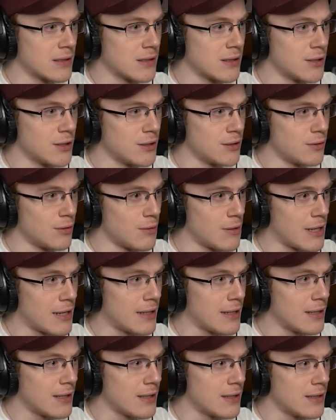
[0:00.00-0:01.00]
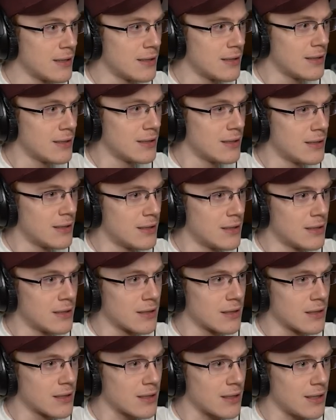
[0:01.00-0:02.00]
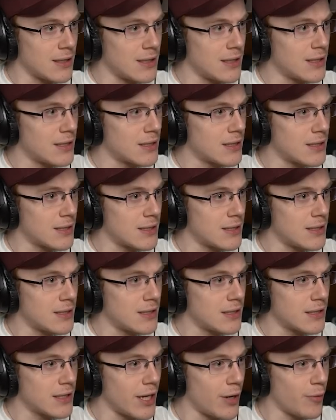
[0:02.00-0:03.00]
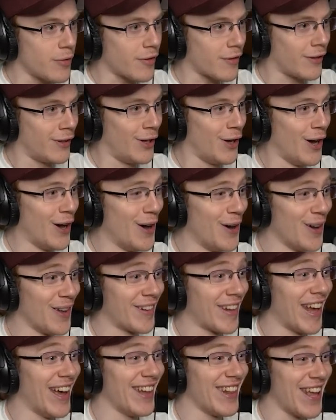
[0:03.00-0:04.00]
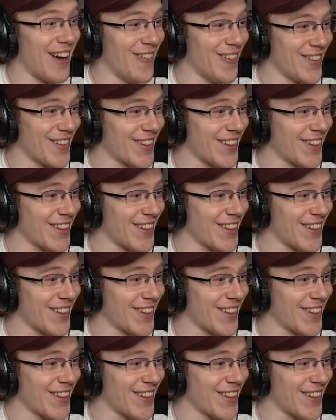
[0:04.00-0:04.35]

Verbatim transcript: Move away. God, that was close. That was